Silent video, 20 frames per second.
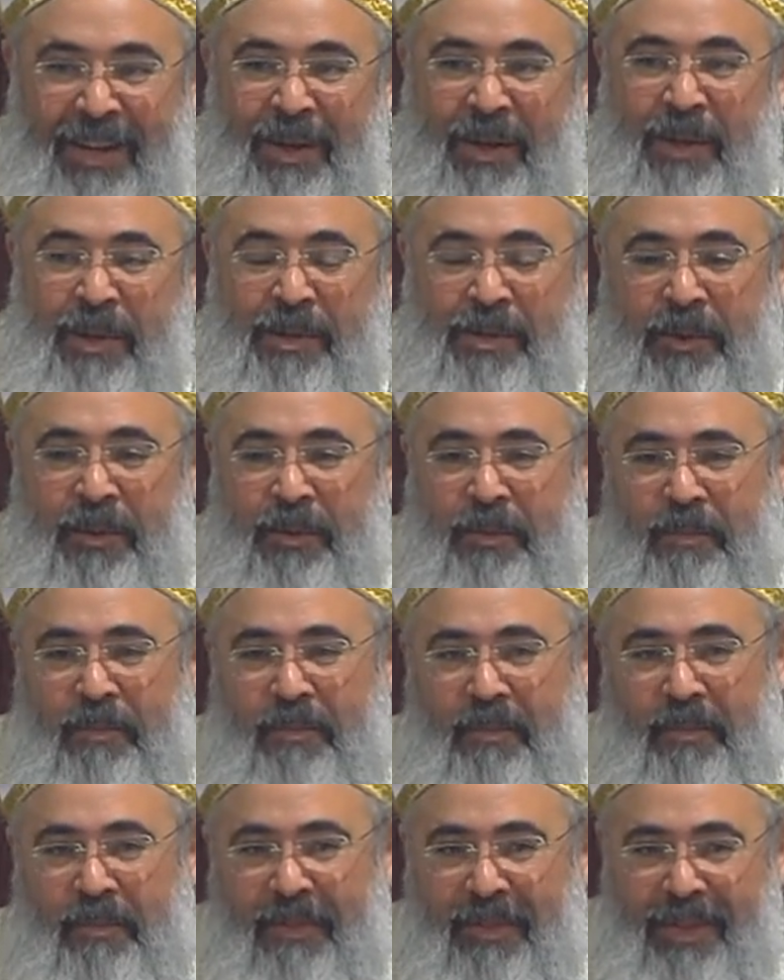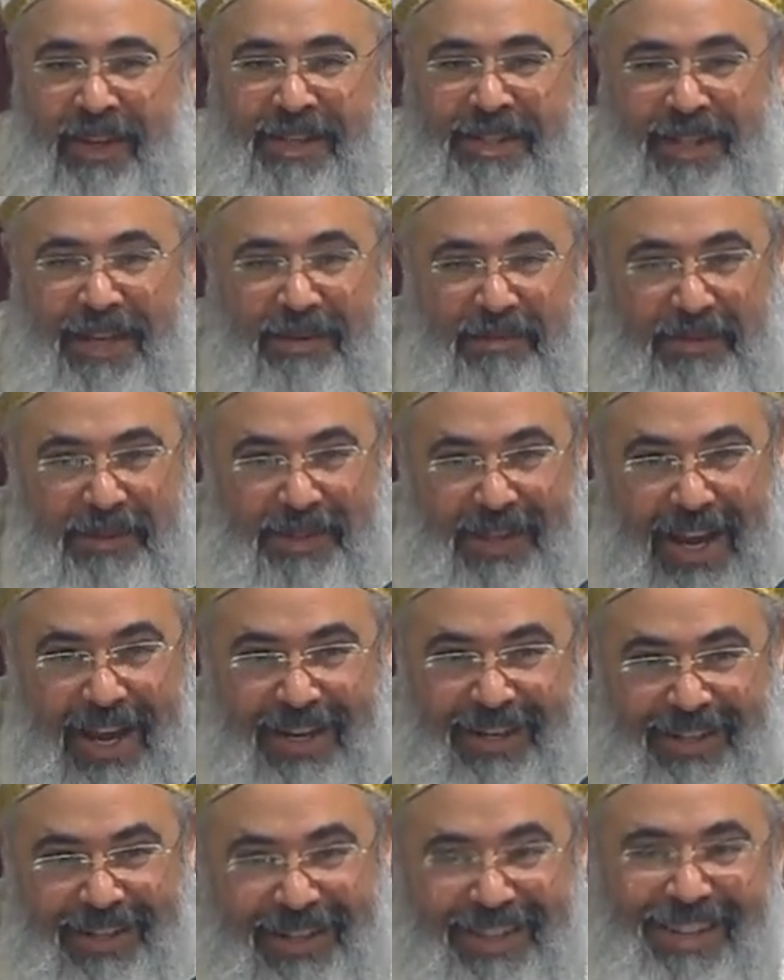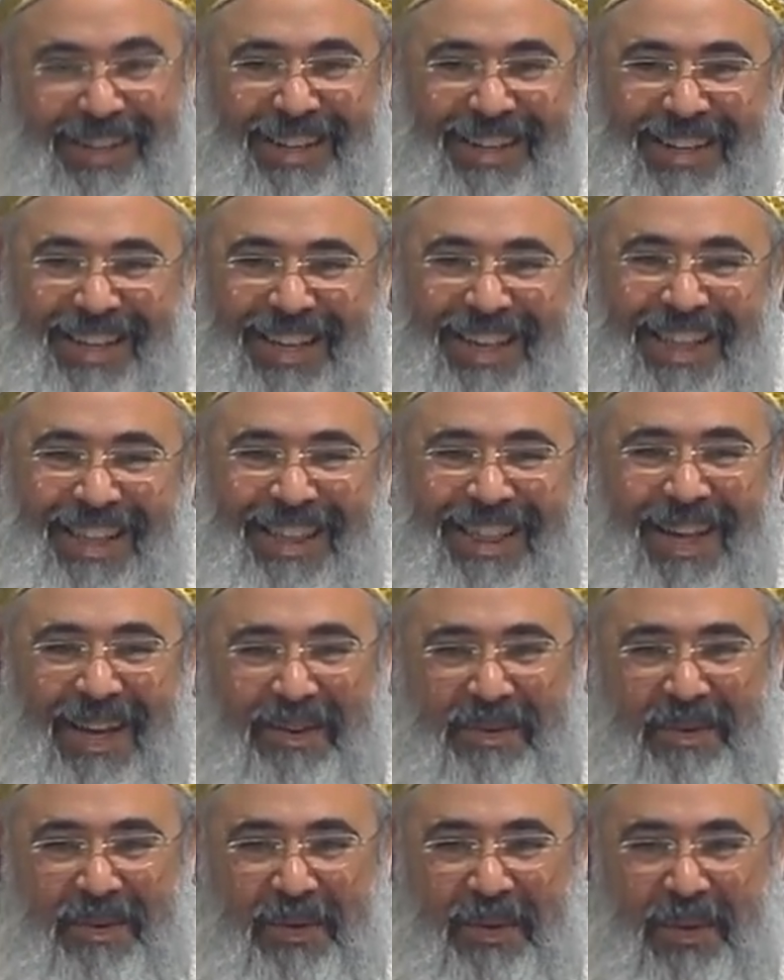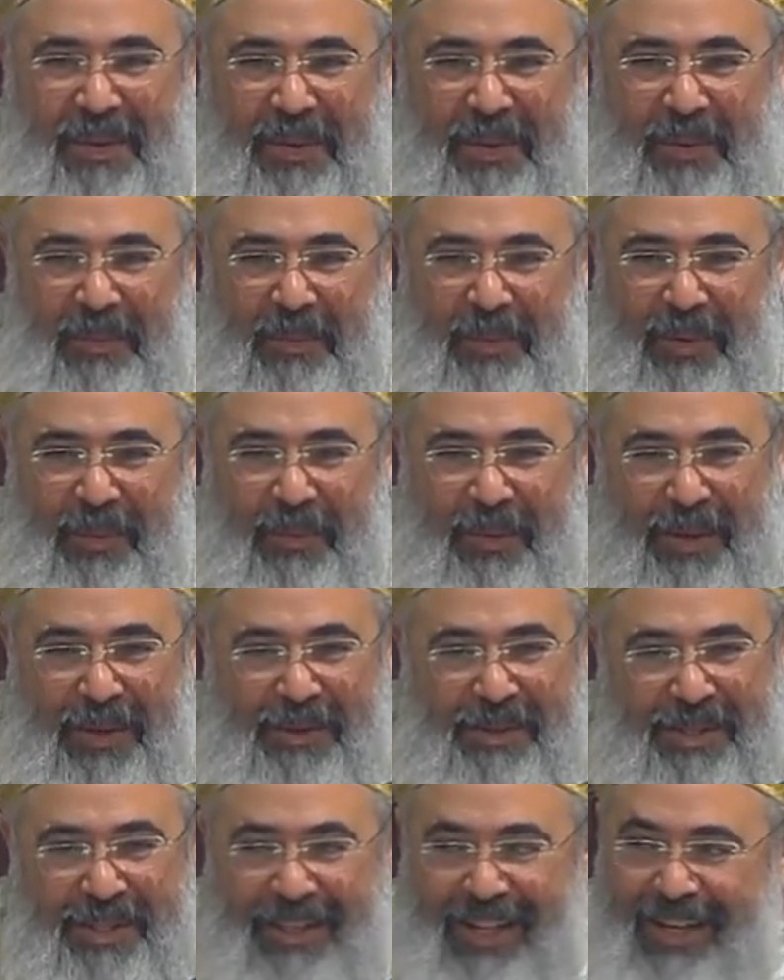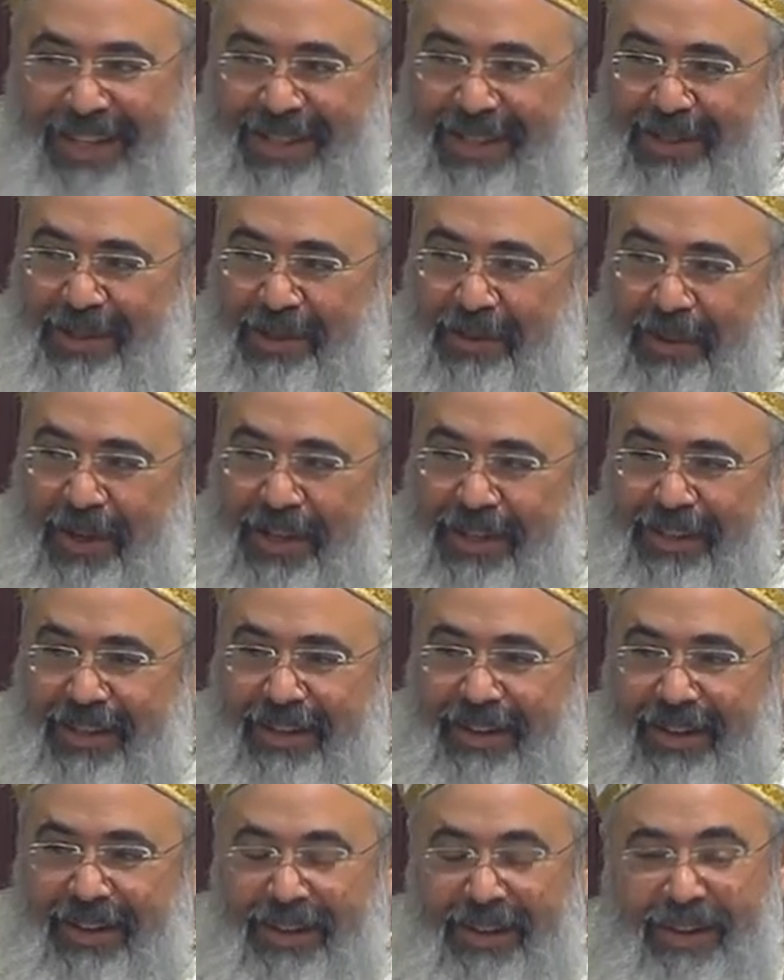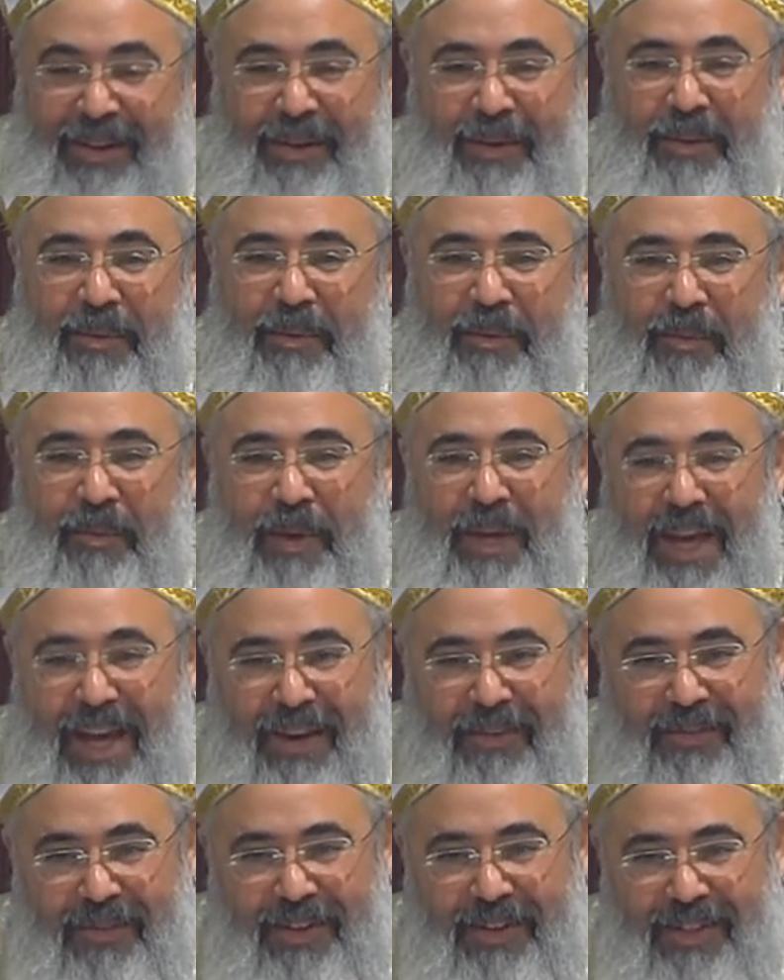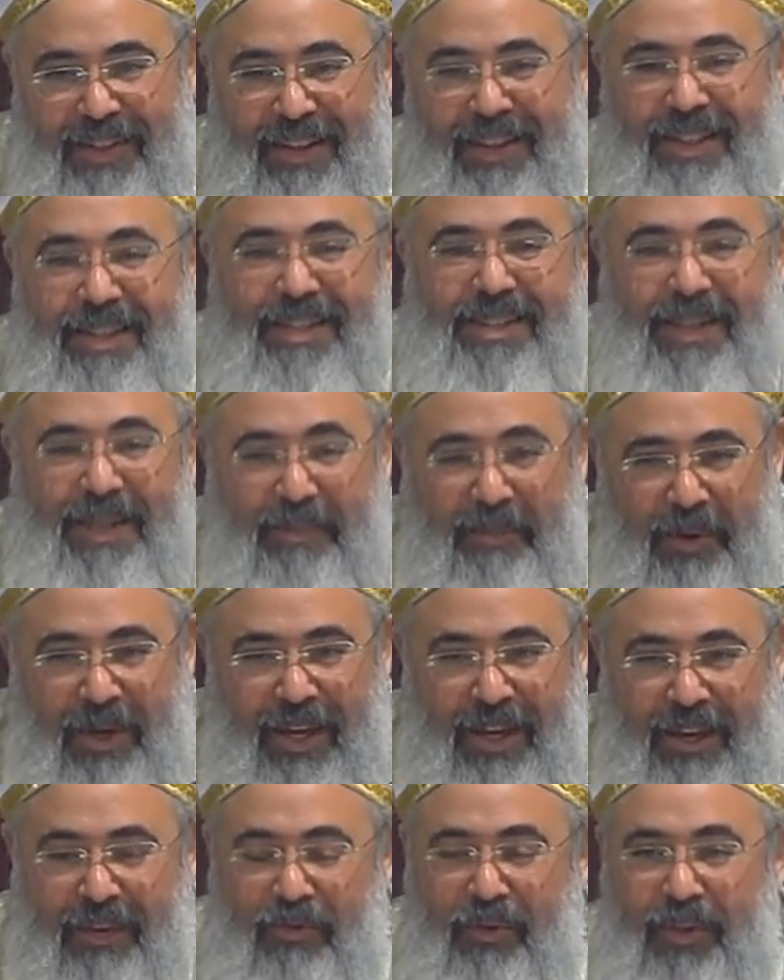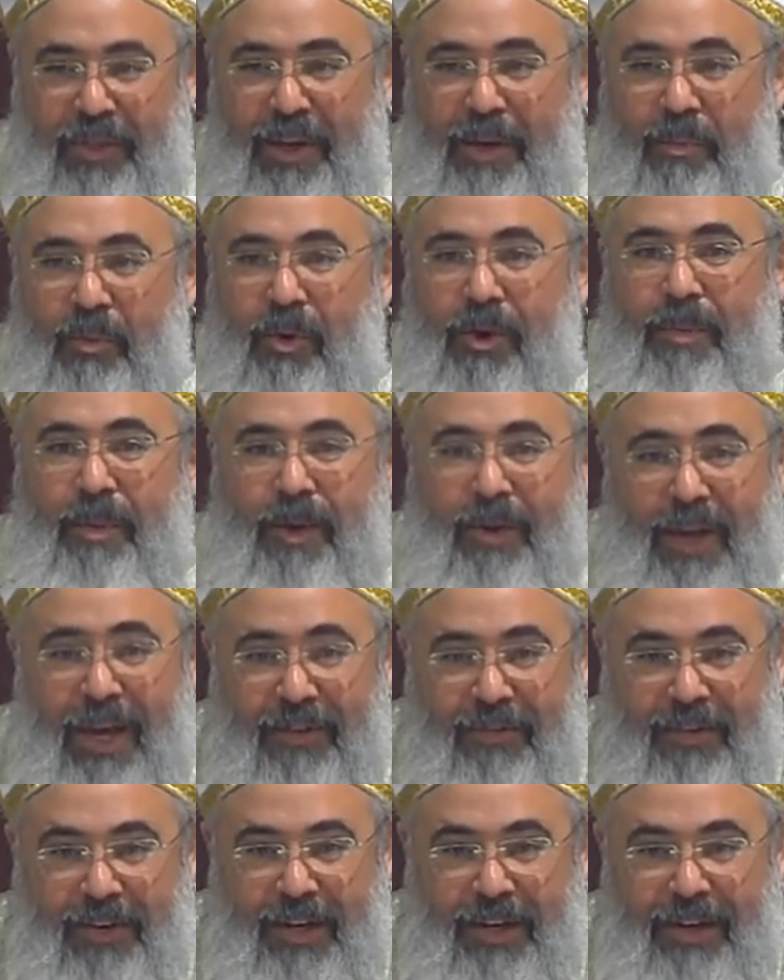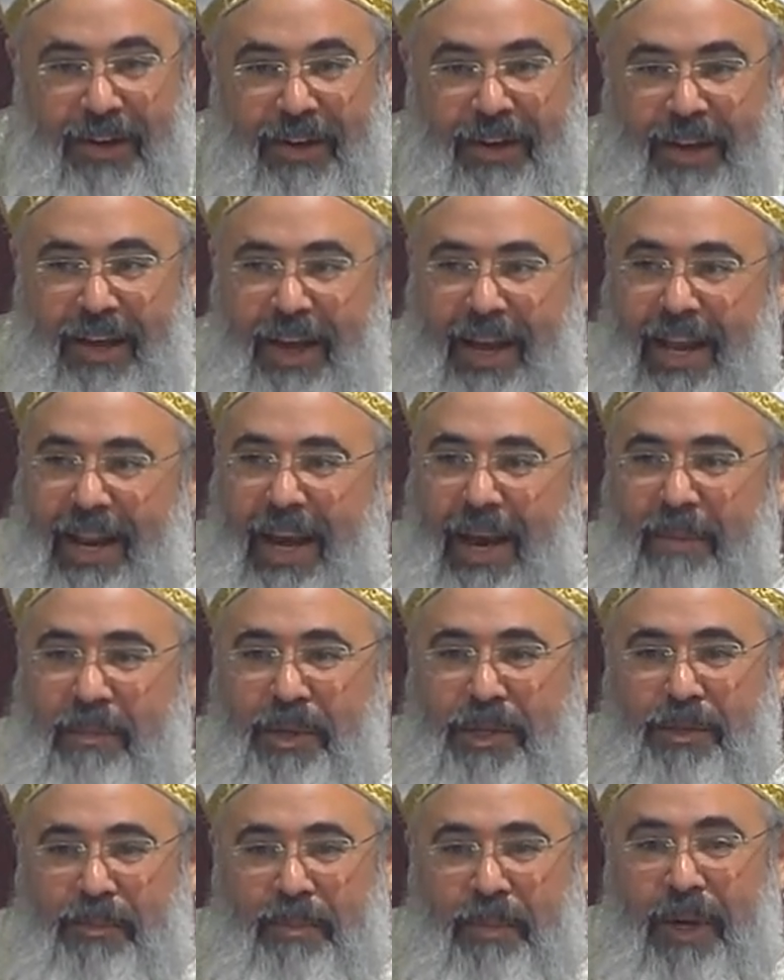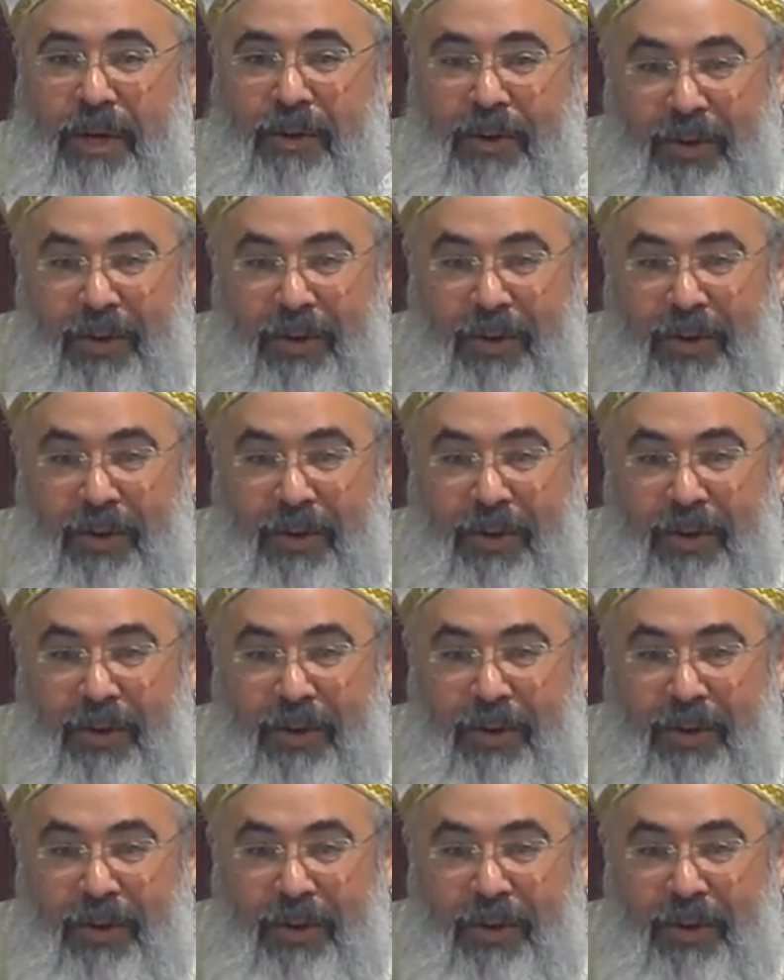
So the same tactic that we, we use in that situation, we have to think the same way. If we think more about heaven and how much better